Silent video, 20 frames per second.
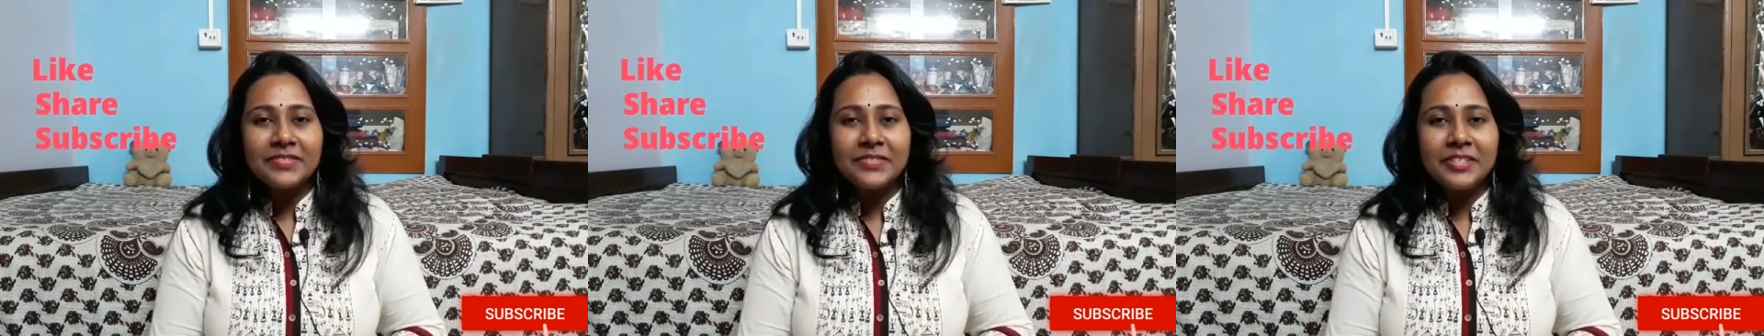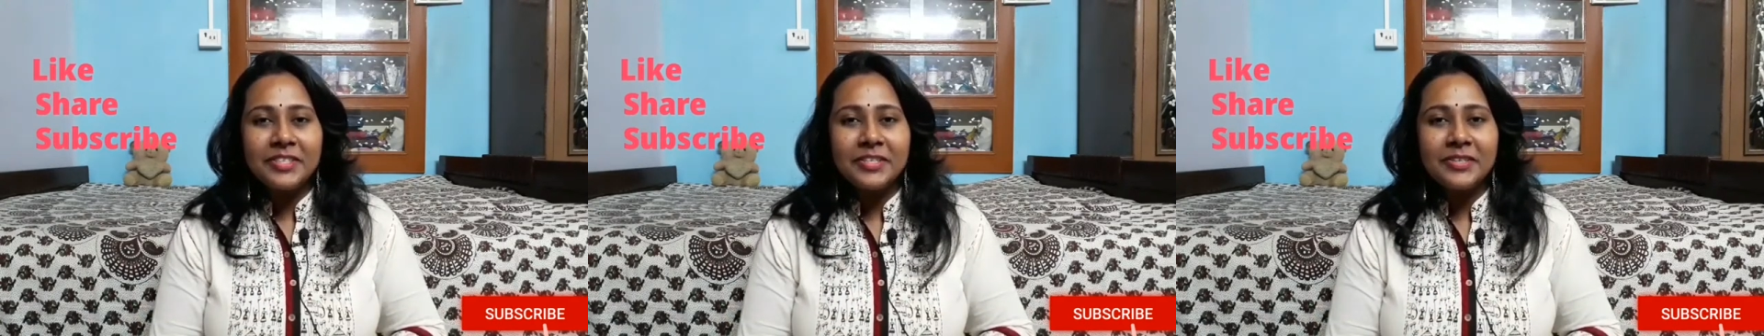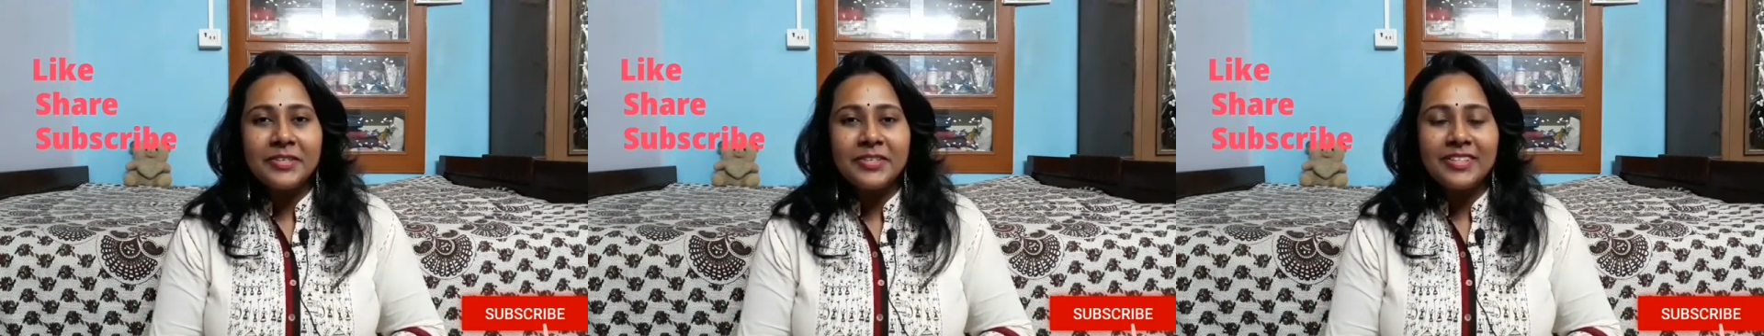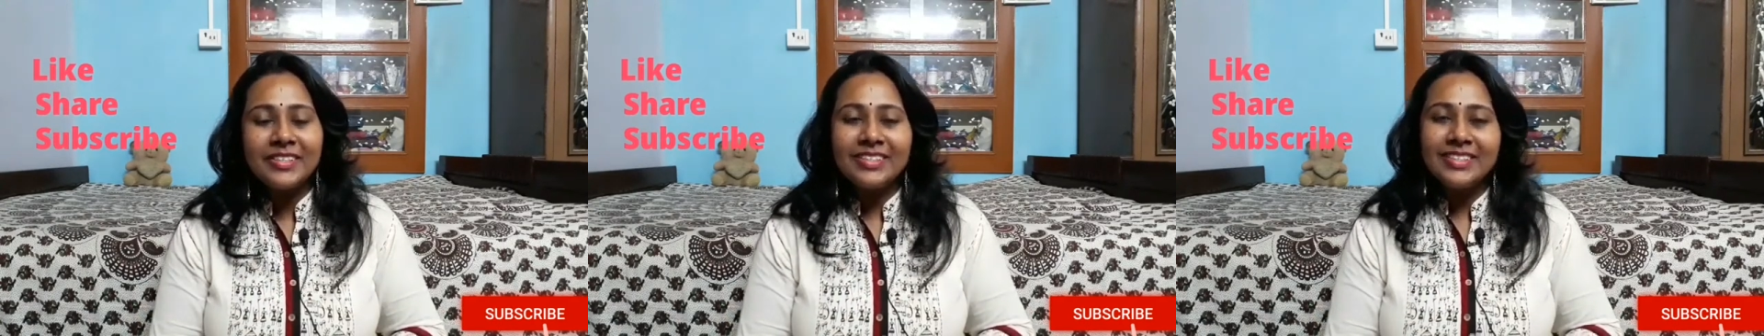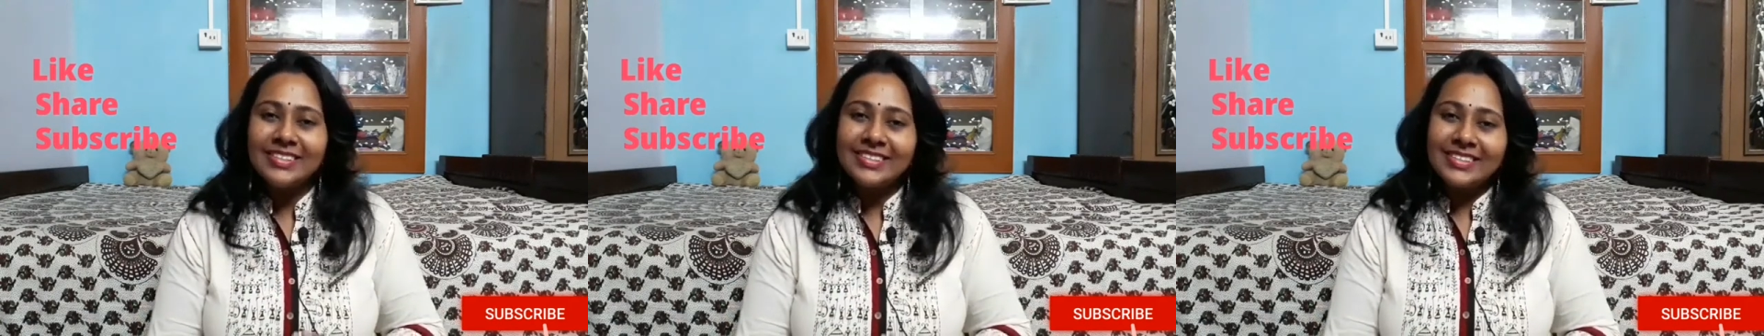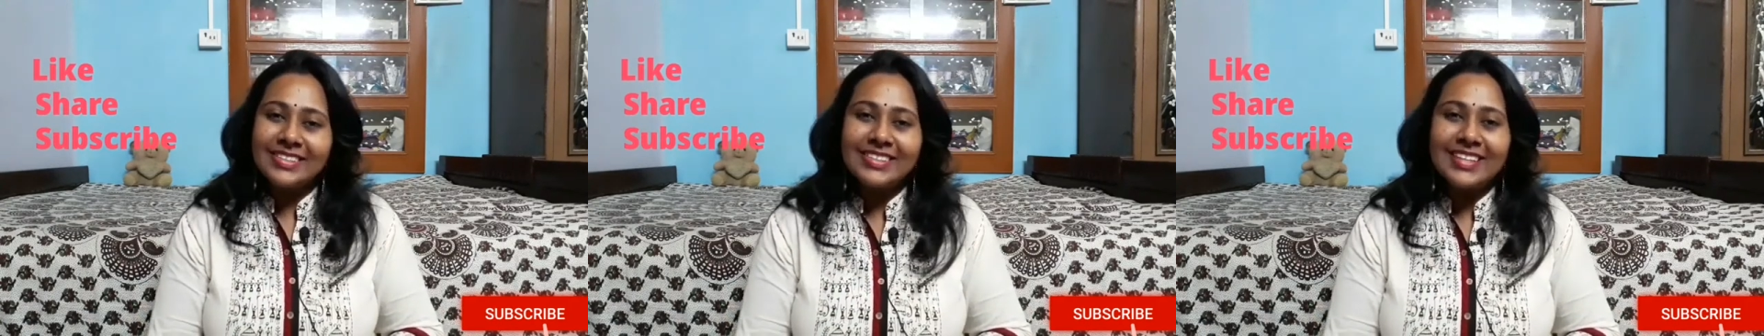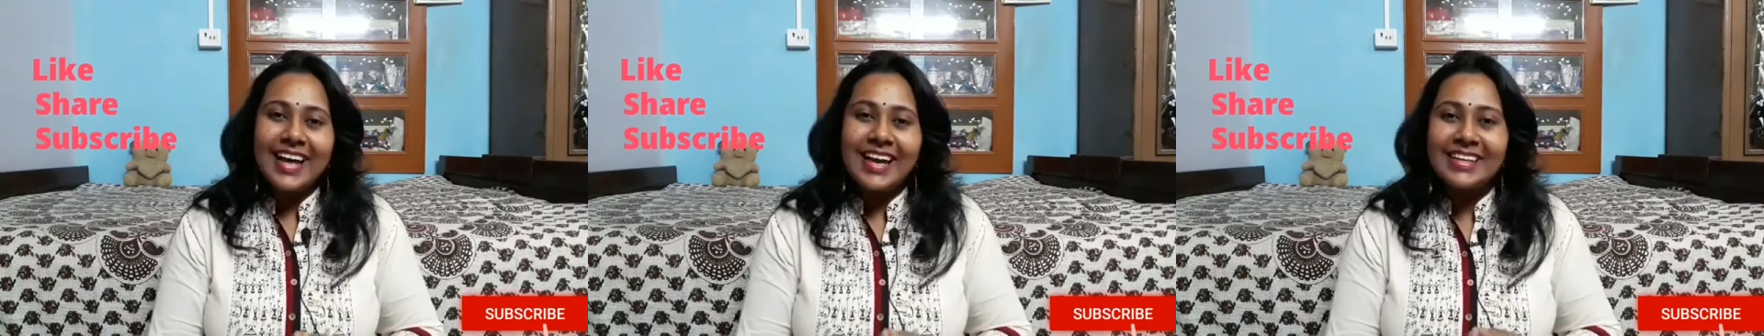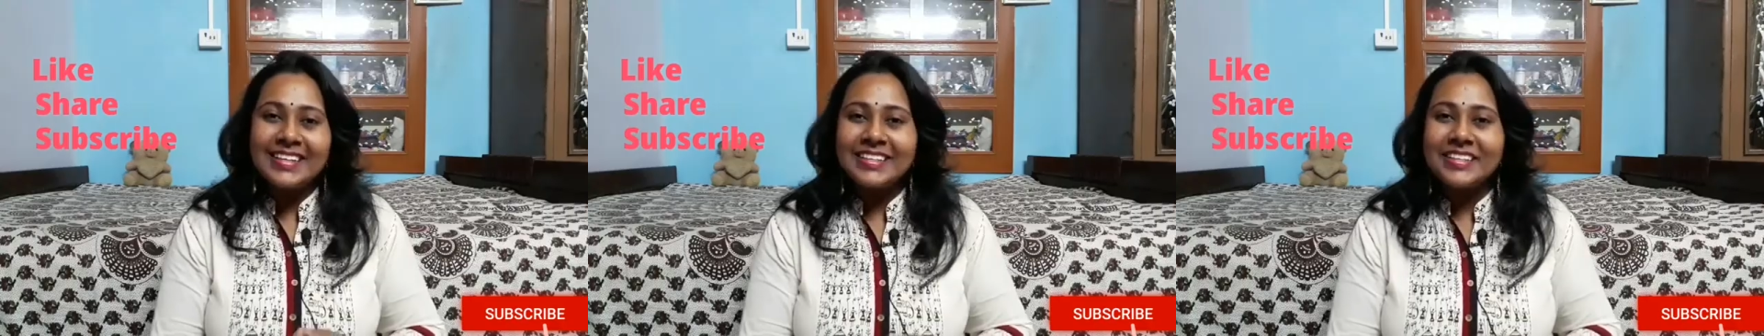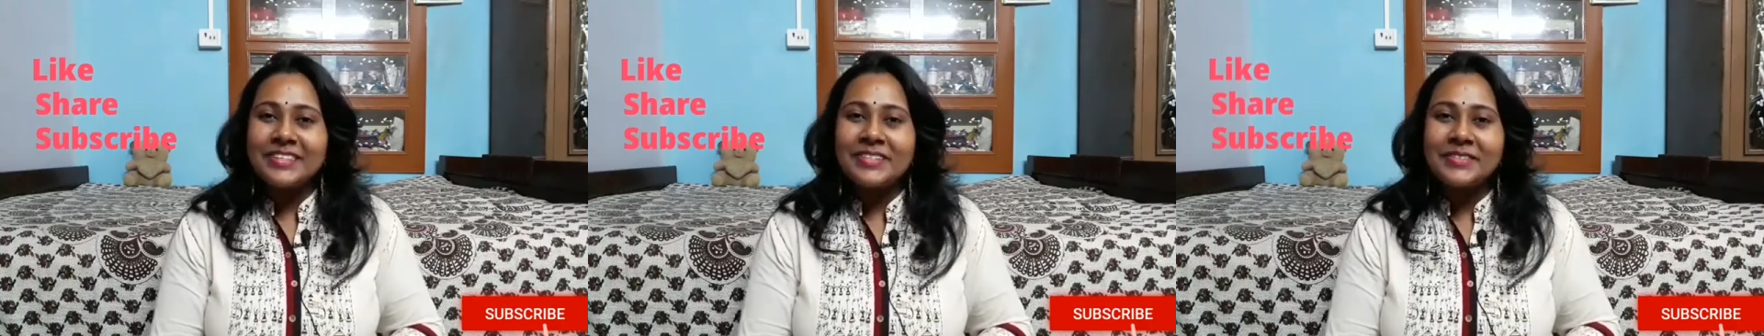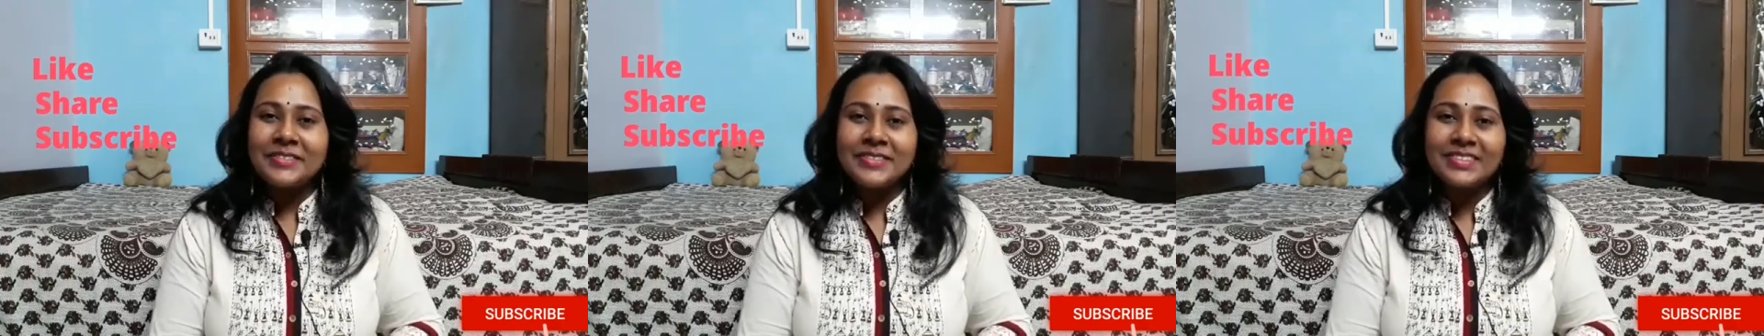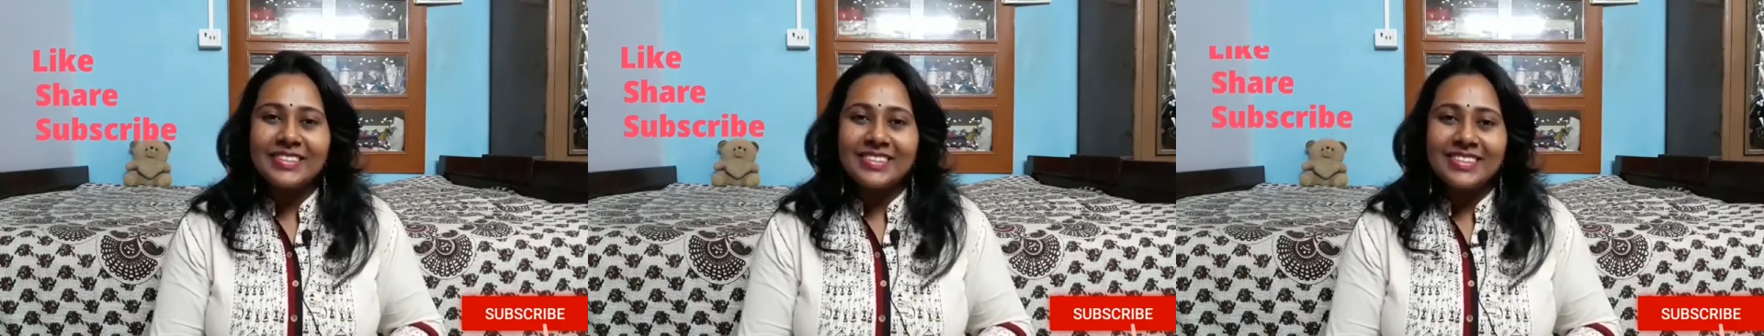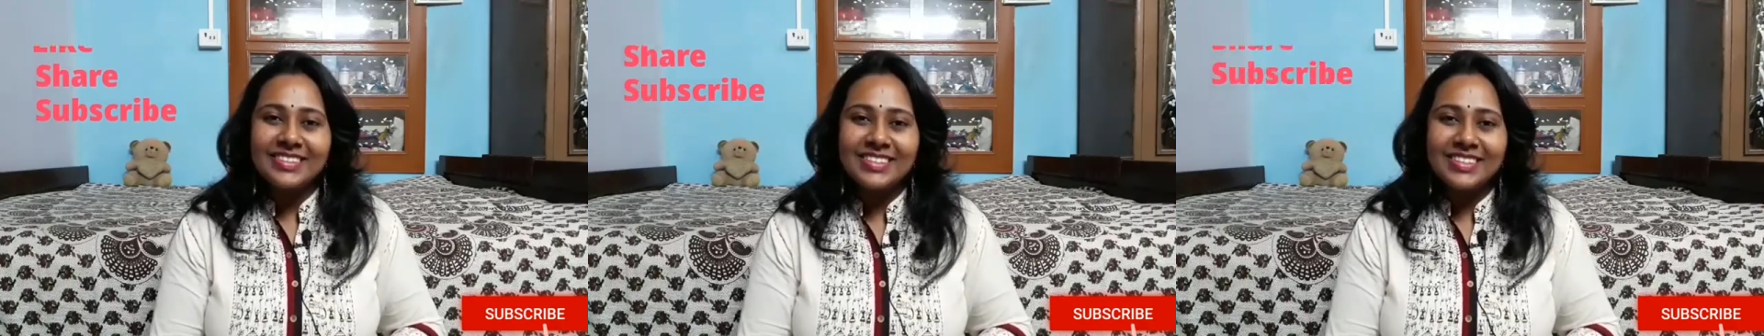video. Thank you.